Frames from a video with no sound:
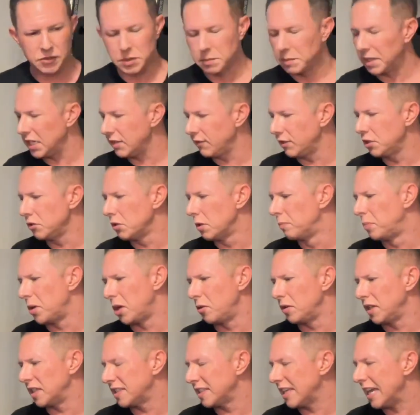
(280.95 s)
We might even do a
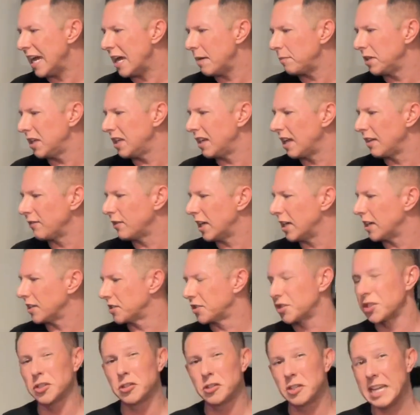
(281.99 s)
bonus cabinet. I've got a
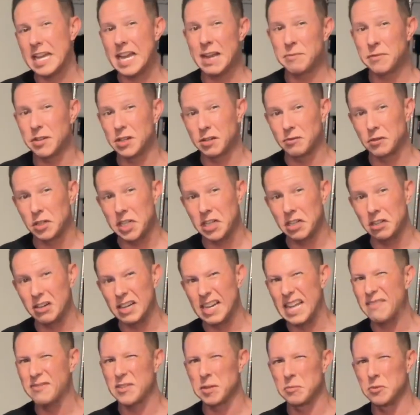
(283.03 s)
Sir cabinet over here. I'd
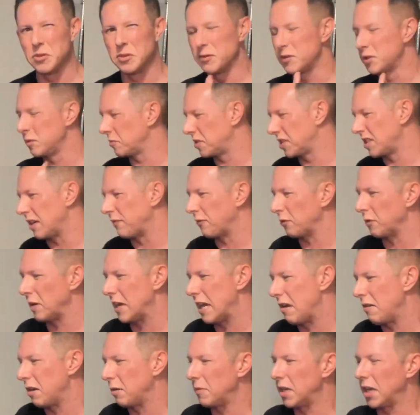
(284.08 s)
have to move some stuff
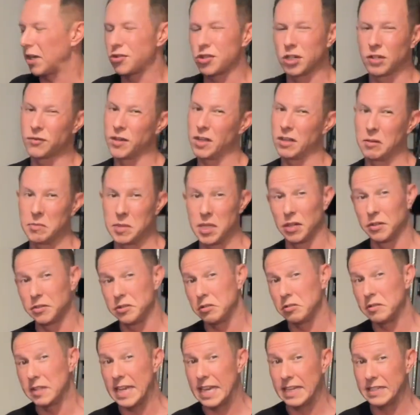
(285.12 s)
around. I'm not sure if I'm going to be able to
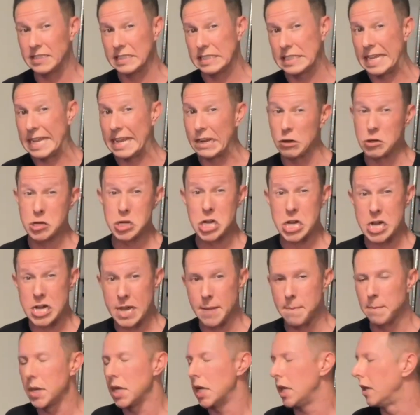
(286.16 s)
do that today or
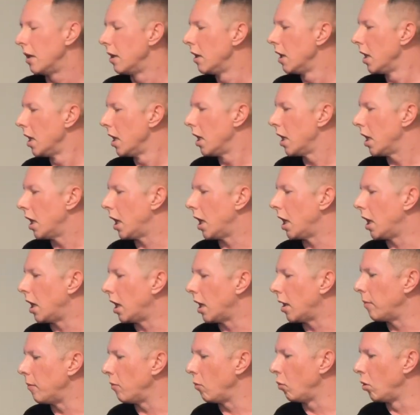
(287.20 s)
not, but
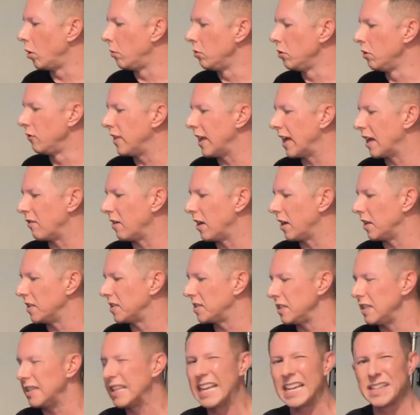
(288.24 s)
we'll move that around and
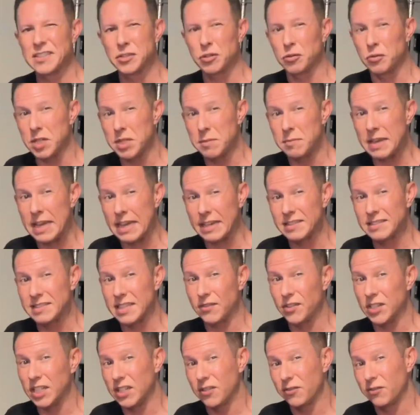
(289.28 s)
see. That has Greenback
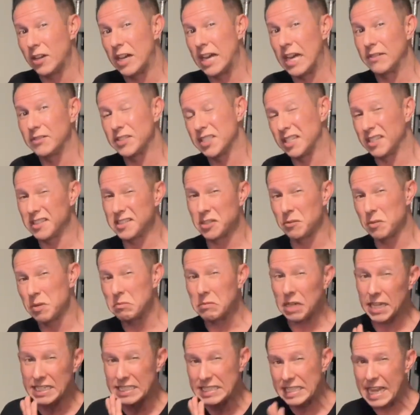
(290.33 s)
75s in it, so we
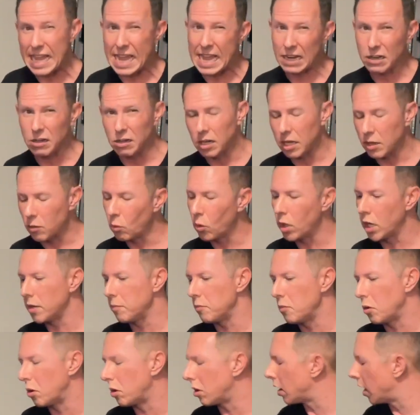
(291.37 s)
might tack on one
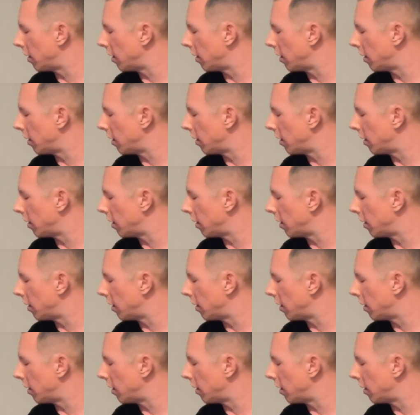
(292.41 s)
more.